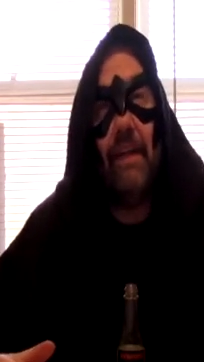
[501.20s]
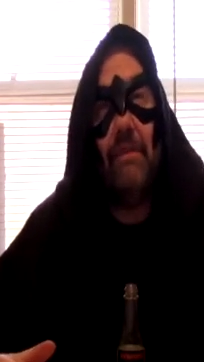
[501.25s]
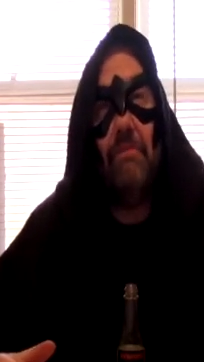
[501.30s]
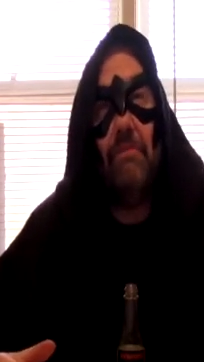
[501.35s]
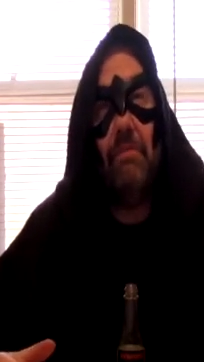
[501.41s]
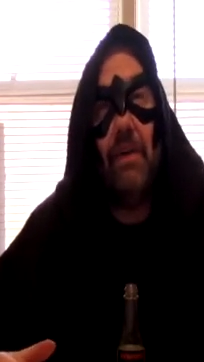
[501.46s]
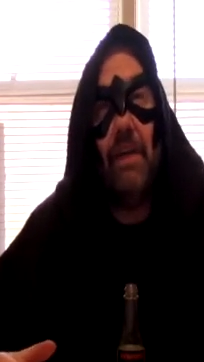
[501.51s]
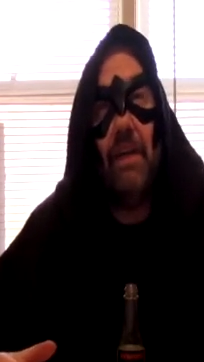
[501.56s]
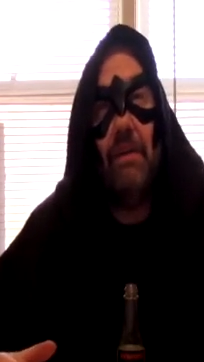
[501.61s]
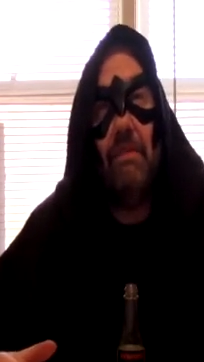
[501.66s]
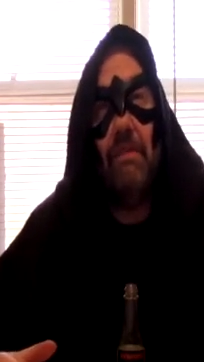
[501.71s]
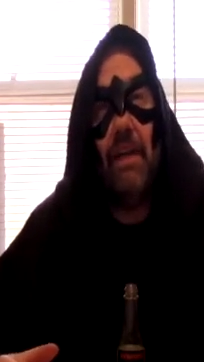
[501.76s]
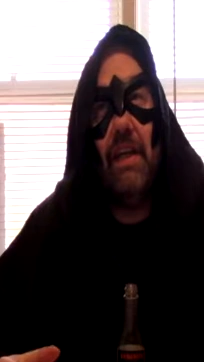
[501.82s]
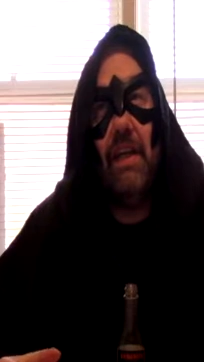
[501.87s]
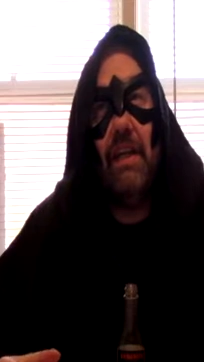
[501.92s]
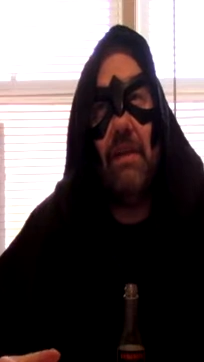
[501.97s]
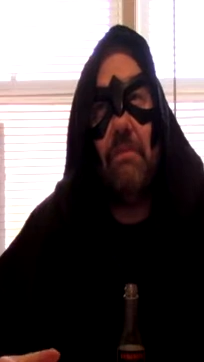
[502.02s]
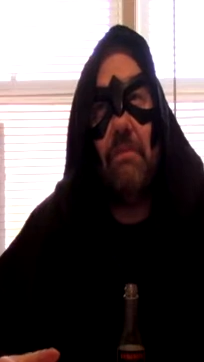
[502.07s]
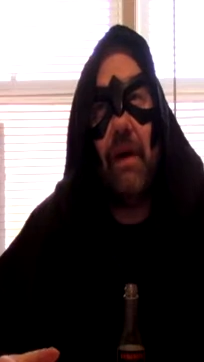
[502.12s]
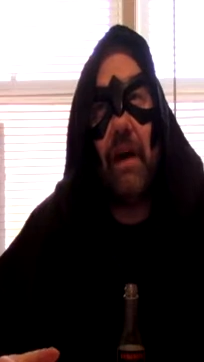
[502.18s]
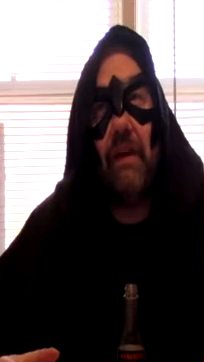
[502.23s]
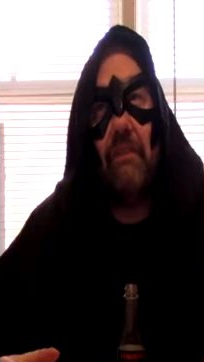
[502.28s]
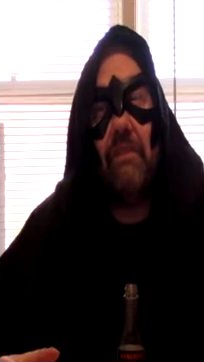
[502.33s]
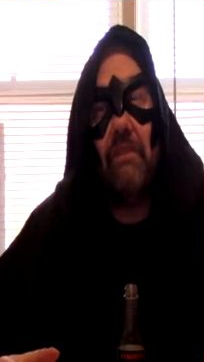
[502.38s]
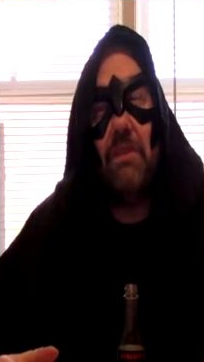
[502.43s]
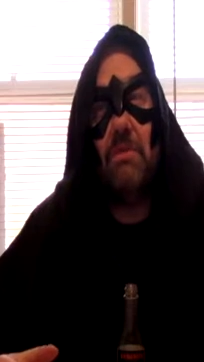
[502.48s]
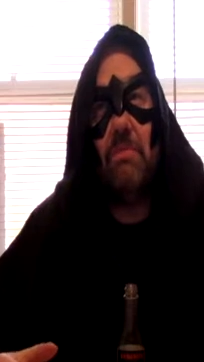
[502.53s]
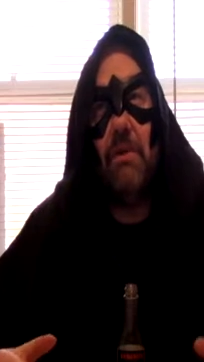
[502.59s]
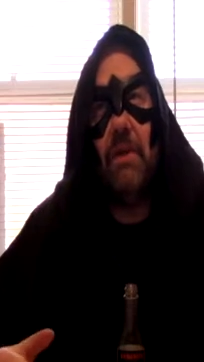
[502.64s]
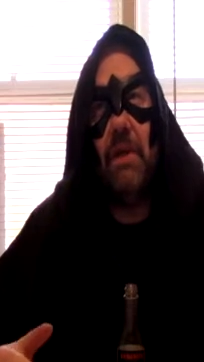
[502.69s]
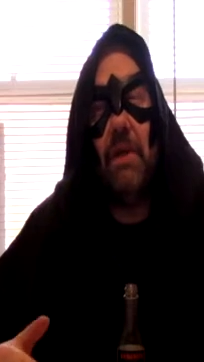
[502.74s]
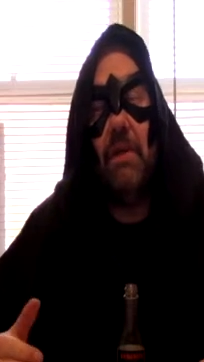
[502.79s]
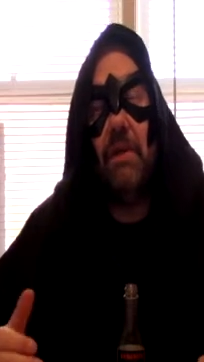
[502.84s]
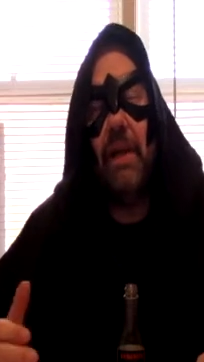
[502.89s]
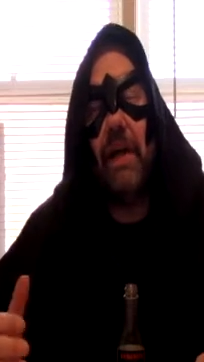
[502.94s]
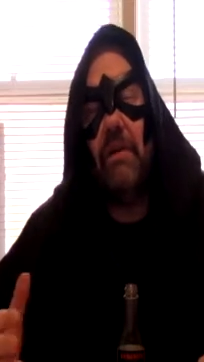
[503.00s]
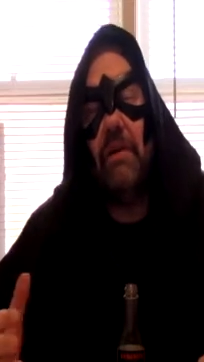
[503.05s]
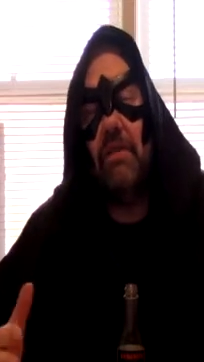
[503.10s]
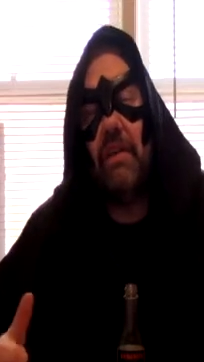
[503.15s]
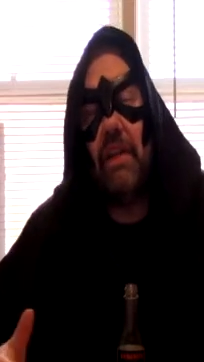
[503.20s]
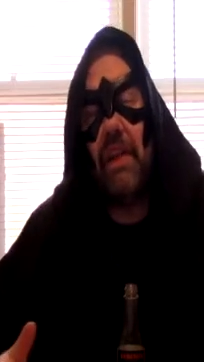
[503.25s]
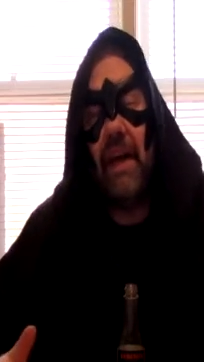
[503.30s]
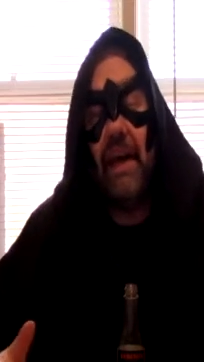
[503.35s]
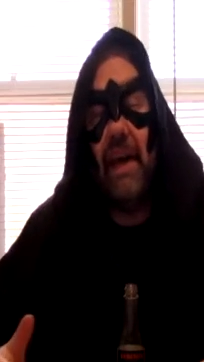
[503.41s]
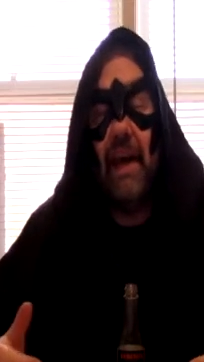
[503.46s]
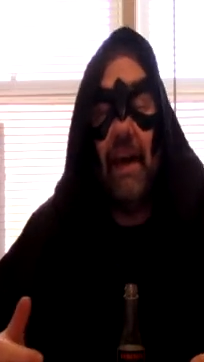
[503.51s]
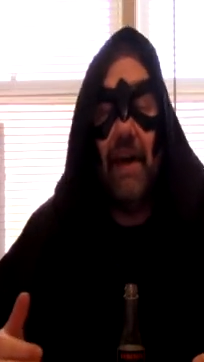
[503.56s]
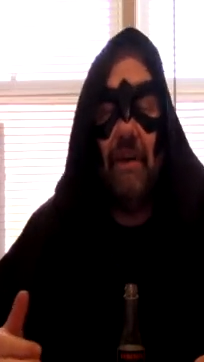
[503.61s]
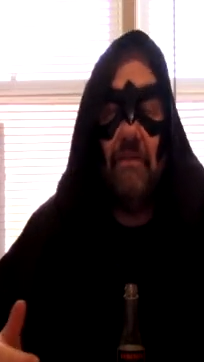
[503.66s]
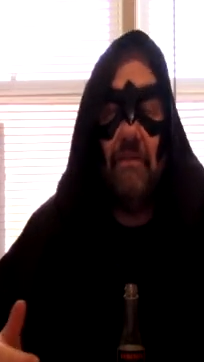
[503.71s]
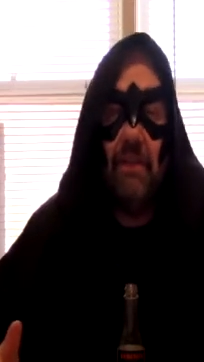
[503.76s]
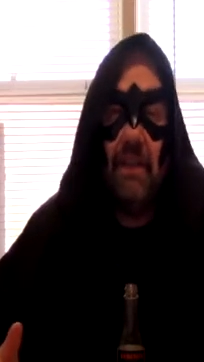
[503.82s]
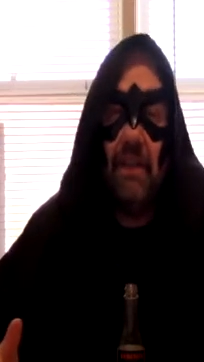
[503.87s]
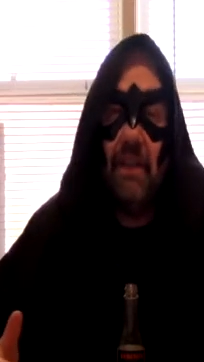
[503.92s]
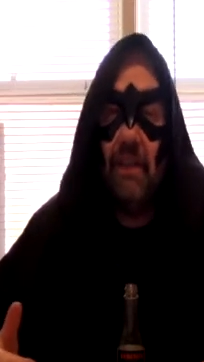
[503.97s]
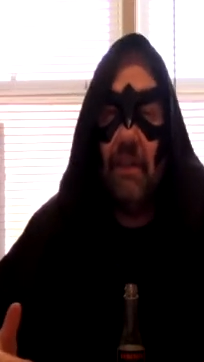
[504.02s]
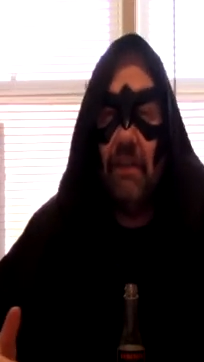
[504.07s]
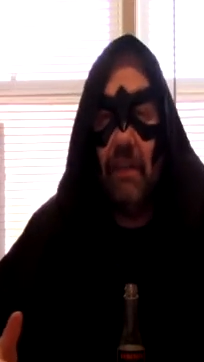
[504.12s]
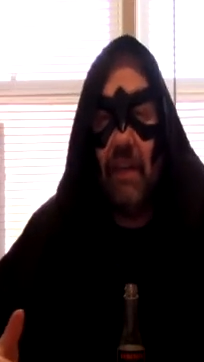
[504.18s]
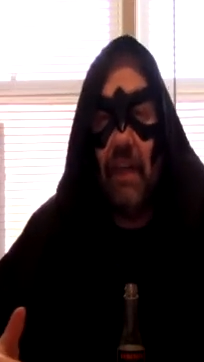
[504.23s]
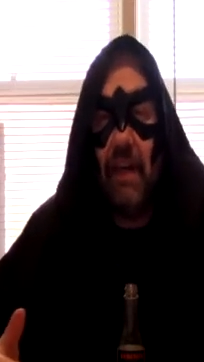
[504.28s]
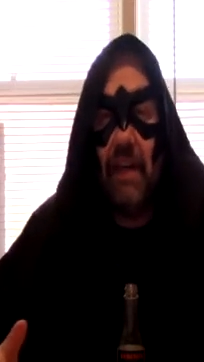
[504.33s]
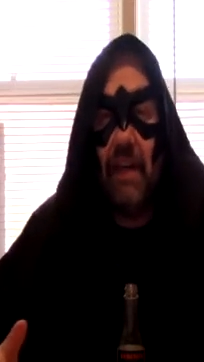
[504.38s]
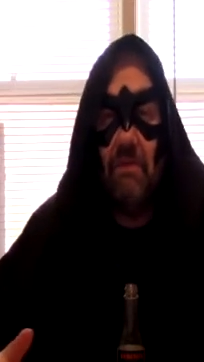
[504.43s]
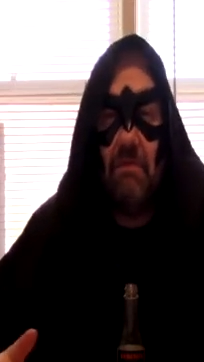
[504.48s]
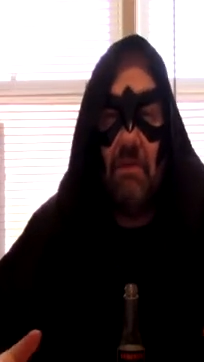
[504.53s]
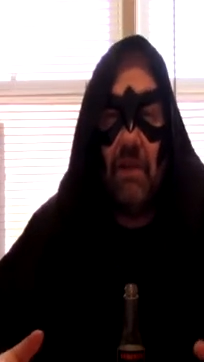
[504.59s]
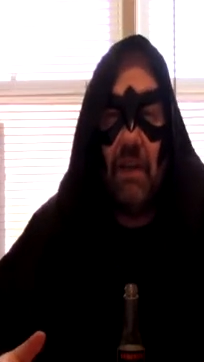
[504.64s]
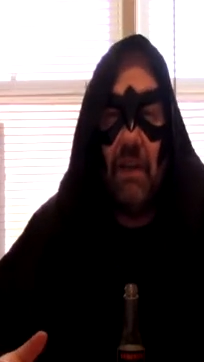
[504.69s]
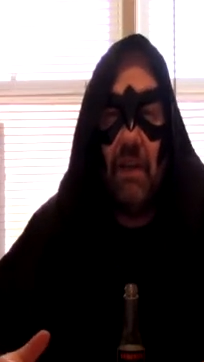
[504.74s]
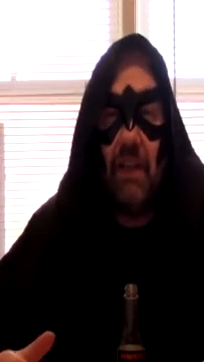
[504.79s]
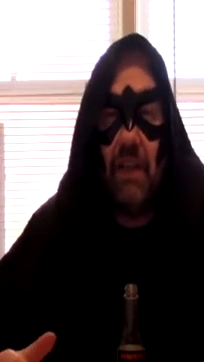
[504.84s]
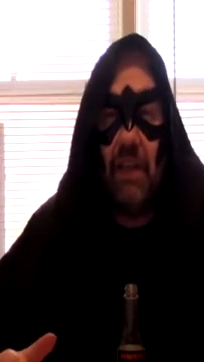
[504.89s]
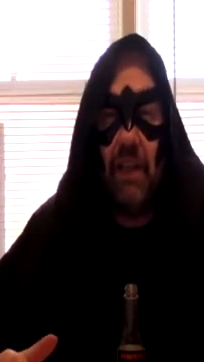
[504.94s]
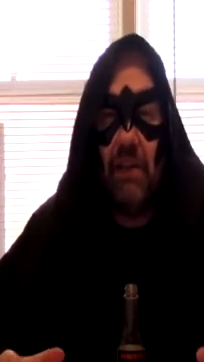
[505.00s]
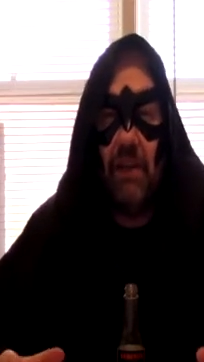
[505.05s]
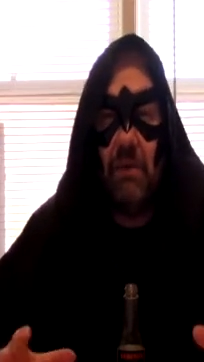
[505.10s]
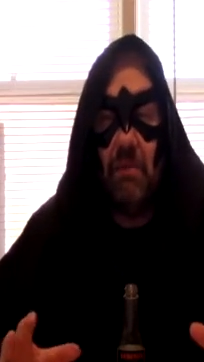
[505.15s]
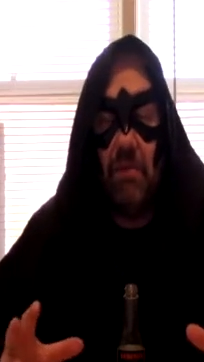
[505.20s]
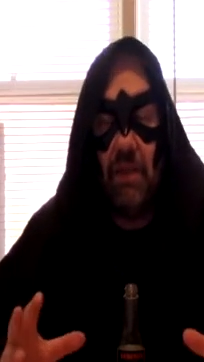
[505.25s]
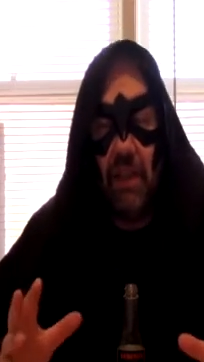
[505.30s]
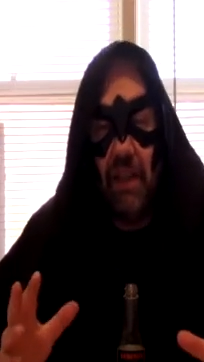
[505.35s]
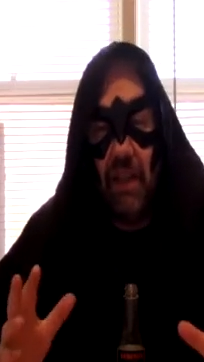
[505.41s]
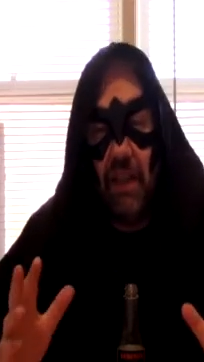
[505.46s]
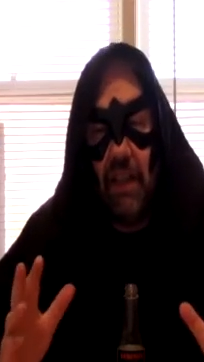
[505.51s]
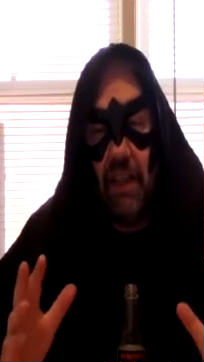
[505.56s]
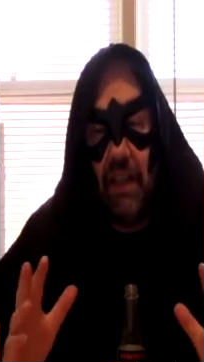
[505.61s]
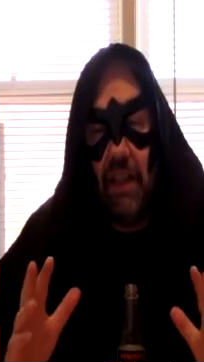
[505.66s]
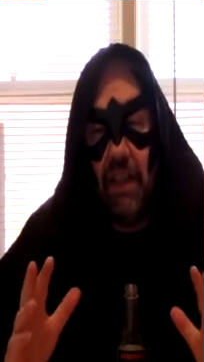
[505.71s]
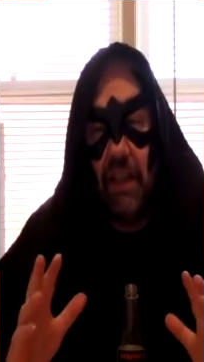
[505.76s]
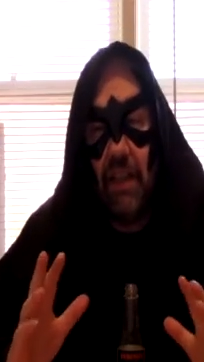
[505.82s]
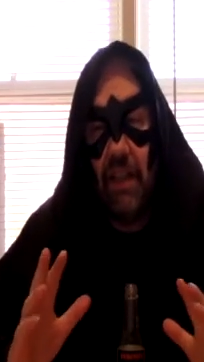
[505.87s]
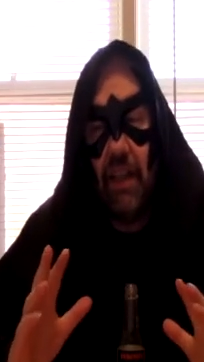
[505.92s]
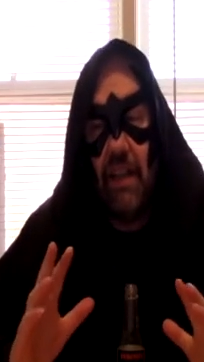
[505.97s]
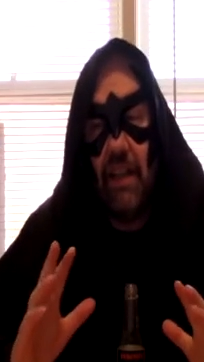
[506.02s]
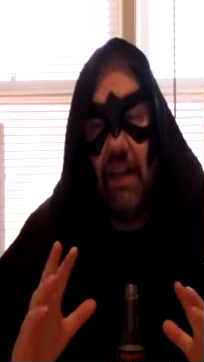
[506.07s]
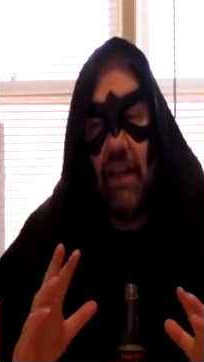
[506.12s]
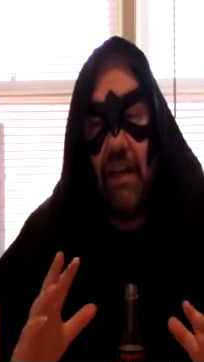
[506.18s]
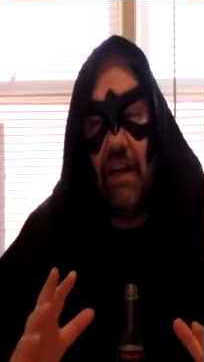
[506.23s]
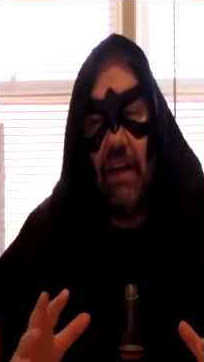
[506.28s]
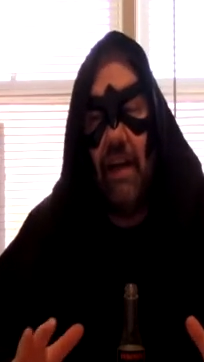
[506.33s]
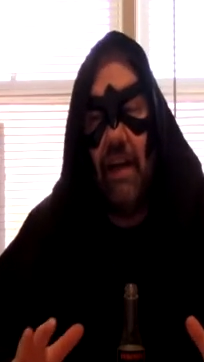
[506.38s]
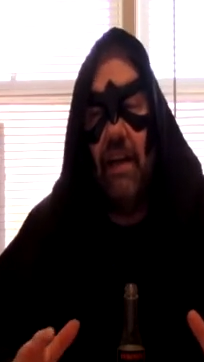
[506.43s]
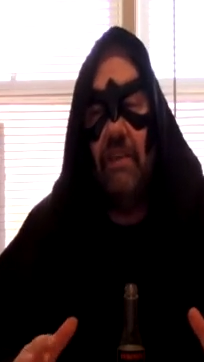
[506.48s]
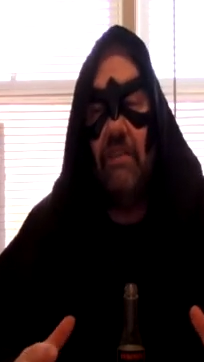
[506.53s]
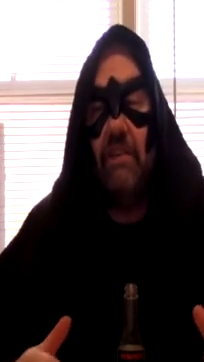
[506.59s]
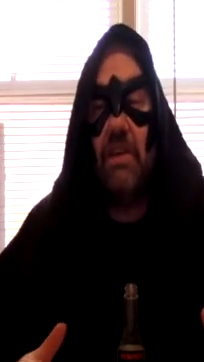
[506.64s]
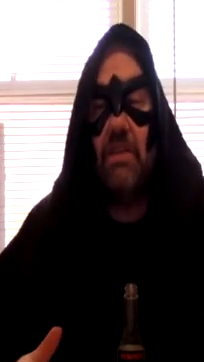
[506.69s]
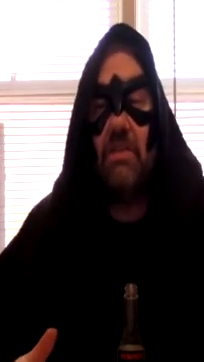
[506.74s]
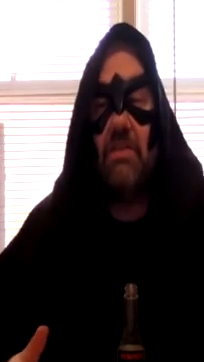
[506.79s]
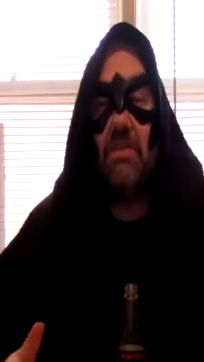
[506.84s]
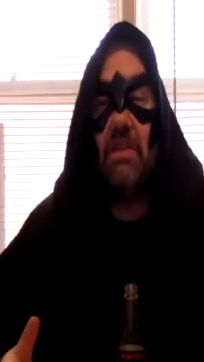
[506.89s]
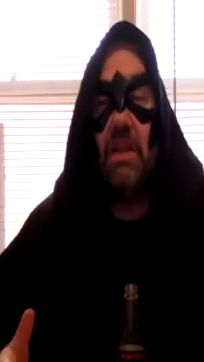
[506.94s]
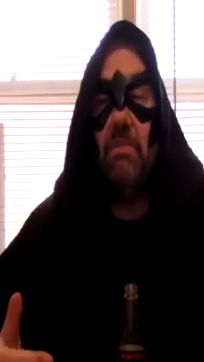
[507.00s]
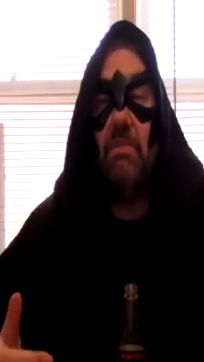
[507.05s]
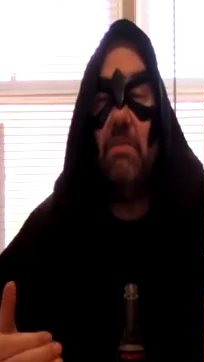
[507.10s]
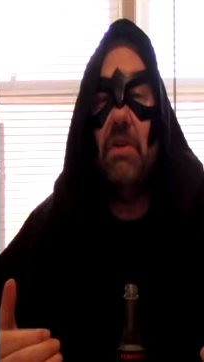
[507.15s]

putting in the breakfast burrito, like with the ham burrito, I think would be kind of interesting.